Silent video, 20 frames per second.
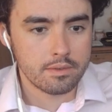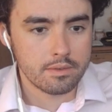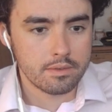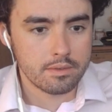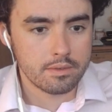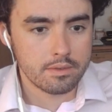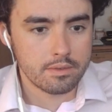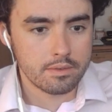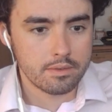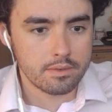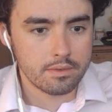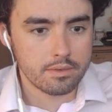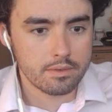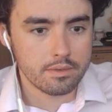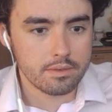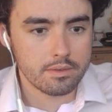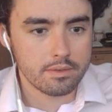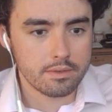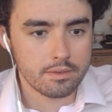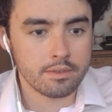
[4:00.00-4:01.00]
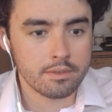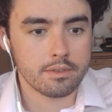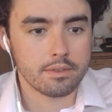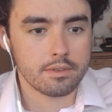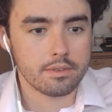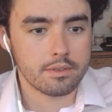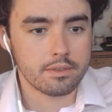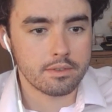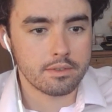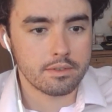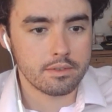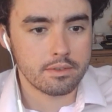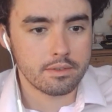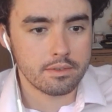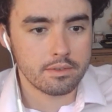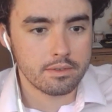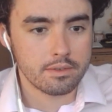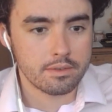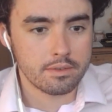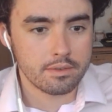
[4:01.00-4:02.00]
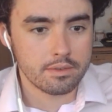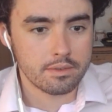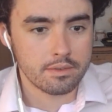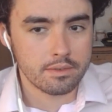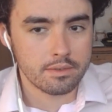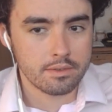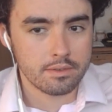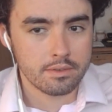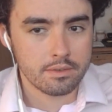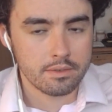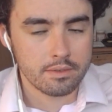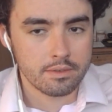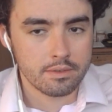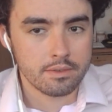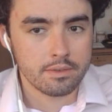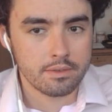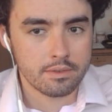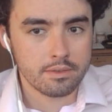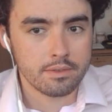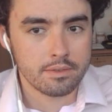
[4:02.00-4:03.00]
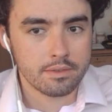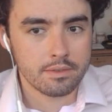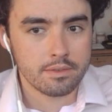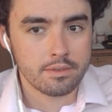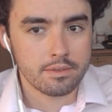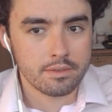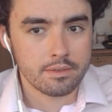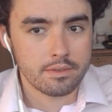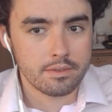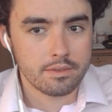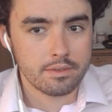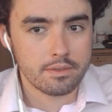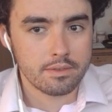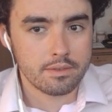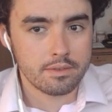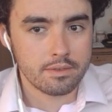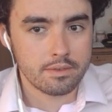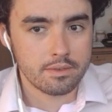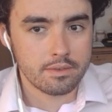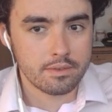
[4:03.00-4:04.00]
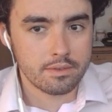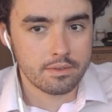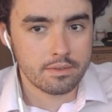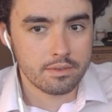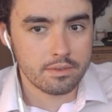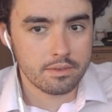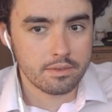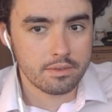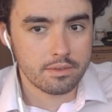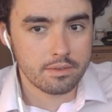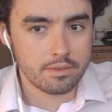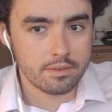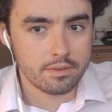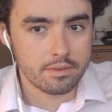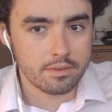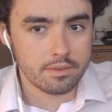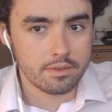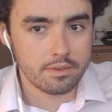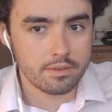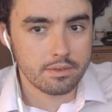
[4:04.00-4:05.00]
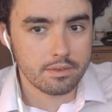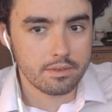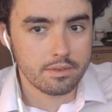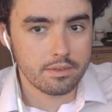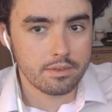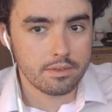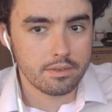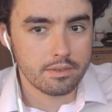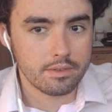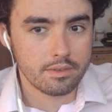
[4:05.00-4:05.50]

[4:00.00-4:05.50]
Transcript: (silent)